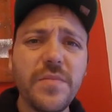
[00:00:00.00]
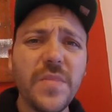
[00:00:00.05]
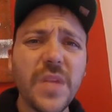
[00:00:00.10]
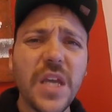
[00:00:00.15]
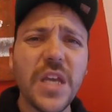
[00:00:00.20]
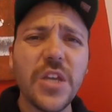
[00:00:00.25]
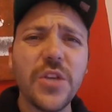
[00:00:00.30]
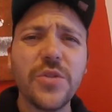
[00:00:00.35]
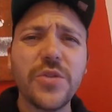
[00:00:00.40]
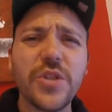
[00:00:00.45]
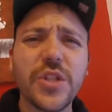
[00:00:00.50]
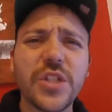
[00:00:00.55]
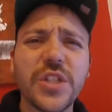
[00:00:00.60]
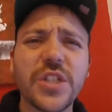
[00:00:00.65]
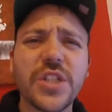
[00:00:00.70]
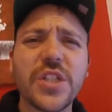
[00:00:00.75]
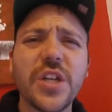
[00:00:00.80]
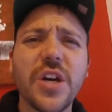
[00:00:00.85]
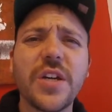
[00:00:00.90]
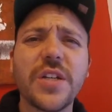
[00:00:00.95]
and you
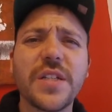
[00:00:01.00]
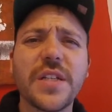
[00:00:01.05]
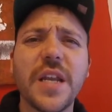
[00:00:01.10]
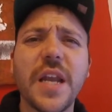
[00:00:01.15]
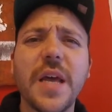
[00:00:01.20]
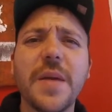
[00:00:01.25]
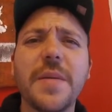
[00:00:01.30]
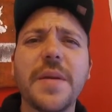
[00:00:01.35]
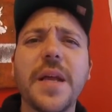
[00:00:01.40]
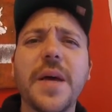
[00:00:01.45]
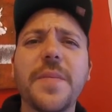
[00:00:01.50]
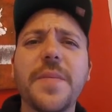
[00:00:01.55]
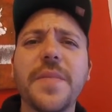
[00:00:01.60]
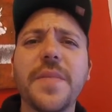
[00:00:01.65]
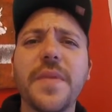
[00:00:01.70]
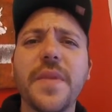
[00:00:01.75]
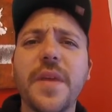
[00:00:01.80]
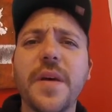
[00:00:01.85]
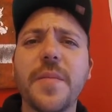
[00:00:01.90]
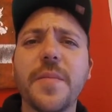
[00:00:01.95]
just start climbing up
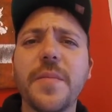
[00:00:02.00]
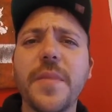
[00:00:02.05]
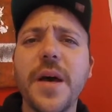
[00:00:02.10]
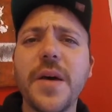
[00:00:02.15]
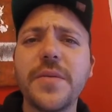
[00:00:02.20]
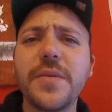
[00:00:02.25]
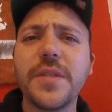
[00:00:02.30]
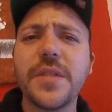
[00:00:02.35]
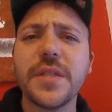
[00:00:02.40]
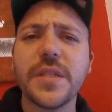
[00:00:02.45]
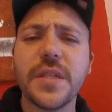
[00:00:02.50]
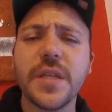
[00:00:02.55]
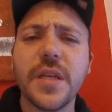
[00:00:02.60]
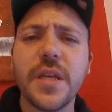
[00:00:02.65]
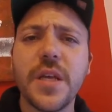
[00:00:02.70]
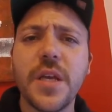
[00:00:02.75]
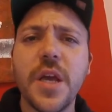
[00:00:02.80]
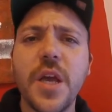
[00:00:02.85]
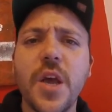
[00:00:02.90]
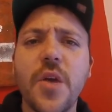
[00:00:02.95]
that mountain
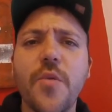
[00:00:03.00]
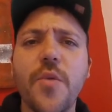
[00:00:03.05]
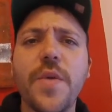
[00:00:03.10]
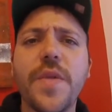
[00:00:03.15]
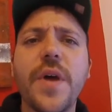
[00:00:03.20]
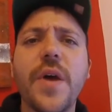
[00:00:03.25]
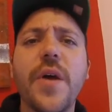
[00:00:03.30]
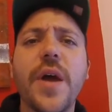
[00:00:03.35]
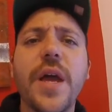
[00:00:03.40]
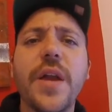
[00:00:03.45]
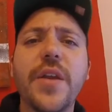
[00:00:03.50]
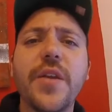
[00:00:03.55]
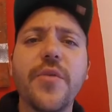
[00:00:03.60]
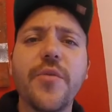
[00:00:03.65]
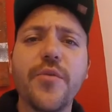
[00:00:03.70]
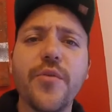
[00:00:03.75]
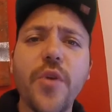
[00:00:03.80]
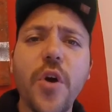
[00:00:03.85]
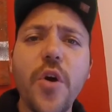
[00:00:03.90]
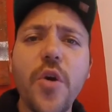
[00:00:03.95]
without any
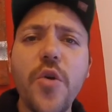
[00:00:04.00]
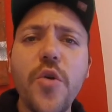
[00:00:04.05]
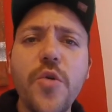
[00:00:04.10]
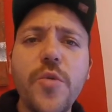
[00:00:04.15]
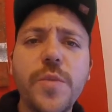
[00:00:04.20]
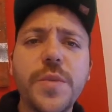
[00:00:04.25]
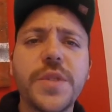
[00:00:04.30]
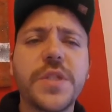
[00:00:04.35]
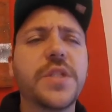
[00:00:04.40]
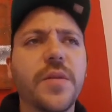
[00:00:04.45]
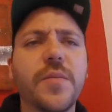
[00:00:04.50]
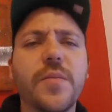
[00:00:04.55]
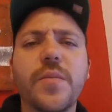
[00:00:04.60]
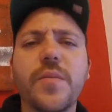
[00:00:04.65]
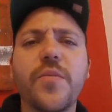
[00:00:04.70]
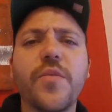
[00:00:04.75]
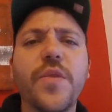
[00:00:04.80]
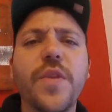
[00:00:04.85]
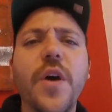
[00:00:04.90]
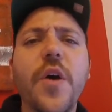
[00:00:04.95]
ropes,
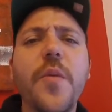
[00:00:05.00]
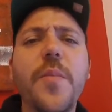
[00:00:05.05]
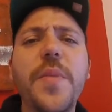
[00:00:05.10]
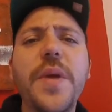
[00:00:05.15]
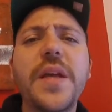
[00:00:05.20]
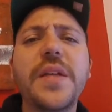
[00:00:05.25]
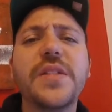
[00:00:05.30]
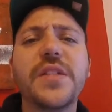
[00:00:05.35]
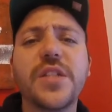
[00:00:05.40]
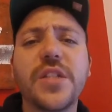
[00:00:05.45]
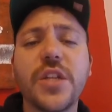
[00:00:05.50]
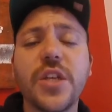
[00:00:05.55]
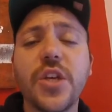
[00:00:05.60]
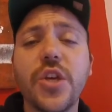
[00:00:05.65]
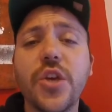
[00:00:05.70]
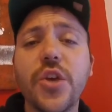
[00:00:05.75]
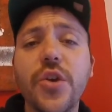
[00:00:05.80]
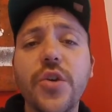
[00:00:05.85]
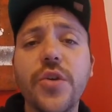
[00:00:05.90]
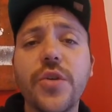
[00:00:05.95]
without being
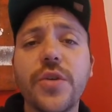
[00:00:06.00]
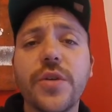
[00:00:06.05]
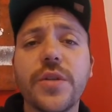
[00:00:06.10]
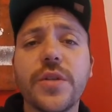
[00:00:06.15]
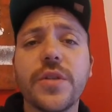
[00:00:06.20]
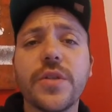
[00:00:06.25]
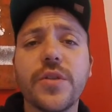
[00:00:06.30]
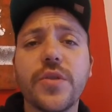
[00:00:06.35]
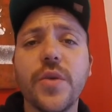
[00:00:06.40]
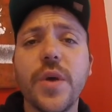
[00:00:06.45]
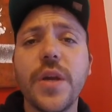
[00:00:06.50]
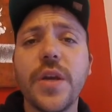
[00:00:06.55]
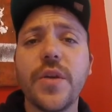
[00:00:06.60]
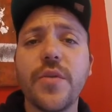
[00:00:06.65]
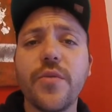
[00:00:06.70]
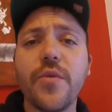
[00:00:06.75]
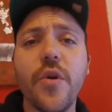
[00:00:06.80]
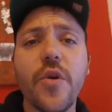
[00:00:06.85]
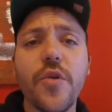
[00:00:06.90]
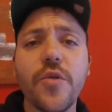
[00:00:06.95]
secured to any
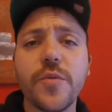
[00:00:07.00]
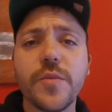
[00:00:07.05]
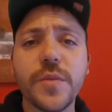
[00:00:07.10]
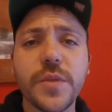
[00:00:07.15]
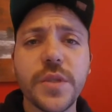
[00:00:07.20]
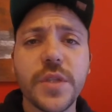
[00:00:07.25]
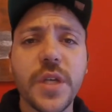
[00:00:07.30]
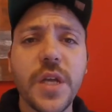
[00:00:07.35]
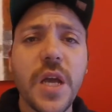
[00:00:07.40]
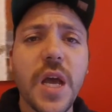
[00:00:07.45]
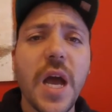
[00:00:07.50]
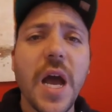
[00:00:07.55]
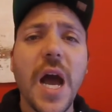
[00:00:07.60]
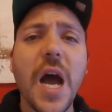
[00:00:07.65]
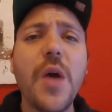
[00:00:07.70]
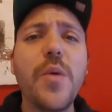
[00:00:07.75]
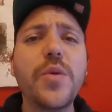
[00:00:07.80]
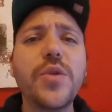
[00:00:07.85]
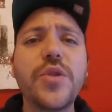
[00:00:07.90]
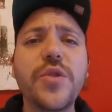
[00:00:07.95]
ropes.
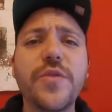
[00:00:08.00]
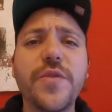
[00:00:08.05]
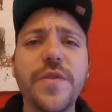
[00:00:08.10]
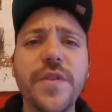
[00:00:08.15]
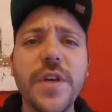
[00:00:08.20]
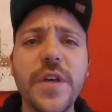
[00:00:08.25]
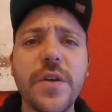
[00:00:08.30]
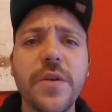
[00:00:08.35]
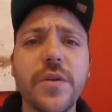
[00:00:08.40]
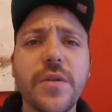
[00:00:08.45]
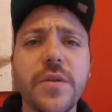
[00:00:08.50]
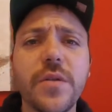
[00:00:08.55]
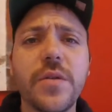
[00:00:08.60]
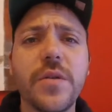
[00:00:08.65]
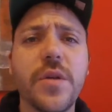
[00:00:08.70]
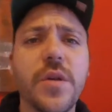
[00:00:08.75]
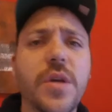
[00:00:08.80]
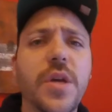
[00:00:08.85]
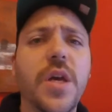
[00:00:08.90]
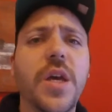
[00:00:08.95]
How would you feel
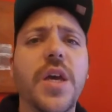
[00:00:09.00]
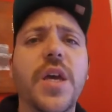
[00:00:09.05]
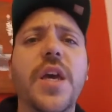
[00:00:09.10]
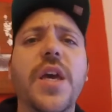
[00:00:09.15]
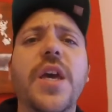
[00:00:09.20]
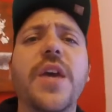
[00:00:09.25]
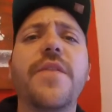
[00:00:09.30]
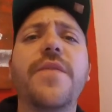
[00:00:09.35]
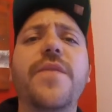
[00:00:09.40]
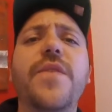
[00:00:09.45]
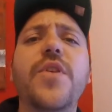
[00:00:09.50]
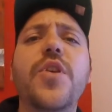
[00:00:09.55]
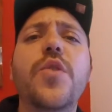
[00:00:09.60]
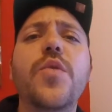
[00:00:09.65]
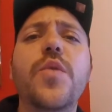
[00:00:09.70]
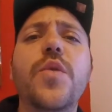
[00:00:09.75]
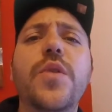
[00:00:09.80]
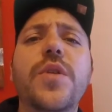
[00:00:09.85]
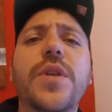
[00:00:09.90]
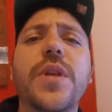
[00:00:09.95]
if
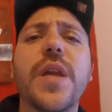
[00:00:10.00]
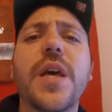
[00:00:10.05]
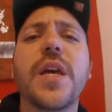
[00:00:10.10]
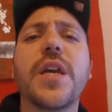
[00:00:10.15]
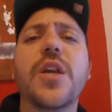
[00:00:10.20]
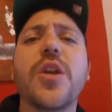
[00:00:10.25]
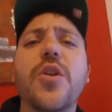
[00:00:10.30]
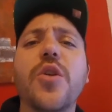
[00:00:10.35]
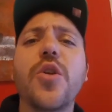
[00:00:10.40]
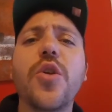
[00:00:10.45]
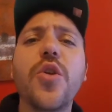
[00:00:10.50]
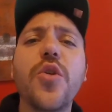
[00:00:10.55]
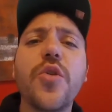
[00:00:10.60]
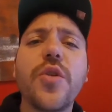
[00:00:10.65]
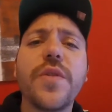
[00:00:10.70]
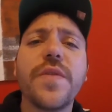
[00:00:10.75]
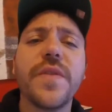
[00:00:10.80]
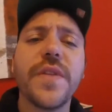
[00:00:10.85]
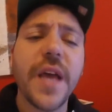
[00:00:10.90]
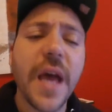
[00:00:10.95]
you would like
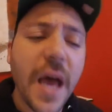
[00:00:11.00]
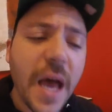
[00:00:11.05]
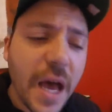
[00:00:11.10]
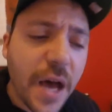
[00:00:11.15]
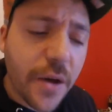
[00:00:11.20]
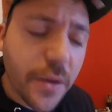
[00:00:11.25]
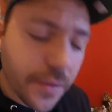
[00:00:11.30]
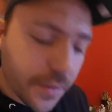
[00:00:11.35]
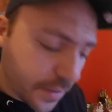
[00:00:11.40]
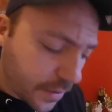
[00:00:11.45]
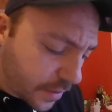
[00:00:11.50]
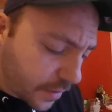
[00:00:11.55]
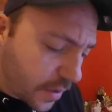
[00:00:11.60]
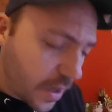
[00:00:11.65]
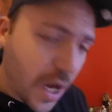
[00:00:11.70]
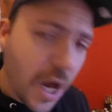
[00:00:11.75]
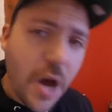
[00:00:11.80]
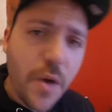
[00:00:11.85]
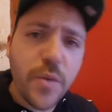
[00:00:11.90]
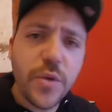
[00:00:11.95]
look down?
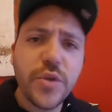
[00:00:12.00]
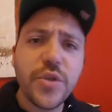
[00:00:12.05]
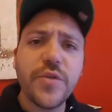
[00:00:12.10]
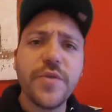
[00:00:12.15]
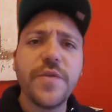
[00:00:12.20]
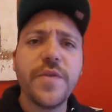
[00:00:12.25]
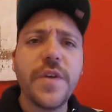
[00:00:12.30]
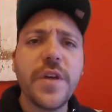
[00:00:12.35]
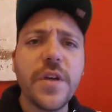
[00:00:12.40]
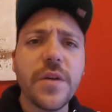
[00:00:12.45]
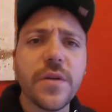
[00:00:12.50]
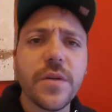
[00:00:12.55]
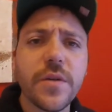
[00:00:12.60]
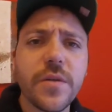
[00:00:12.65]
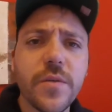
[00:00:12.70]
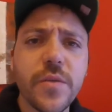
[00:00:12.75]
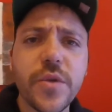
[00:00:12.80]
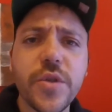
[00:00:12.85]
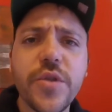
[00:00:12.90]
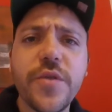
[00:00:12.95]
How would you feel?
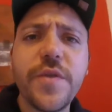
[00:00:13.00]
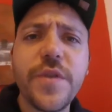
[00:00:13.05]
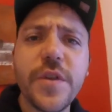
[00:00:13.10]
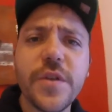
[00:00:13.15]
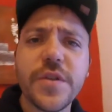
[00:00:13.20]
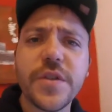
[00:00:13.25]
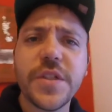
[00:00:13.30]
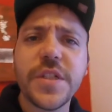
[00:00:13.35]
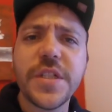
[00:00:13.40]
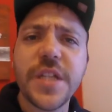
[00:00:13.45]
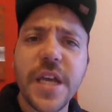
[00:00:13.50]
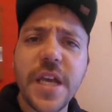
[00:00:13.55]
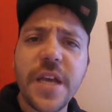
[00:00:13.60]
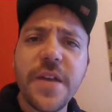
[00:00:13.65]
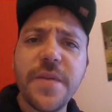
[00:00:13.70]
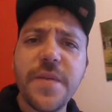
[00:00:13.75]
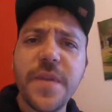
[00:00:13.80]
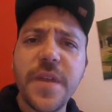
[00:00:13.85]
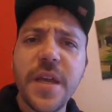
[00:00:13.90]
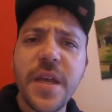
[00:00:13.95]
Would you feel
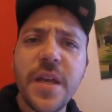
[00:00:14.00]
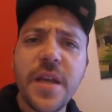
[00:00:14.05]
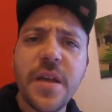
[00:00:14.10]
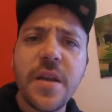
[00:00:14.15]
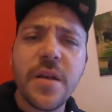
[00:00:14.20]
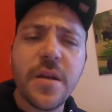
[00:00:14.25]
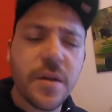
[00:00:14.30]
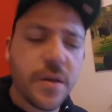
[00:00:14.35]
safe then?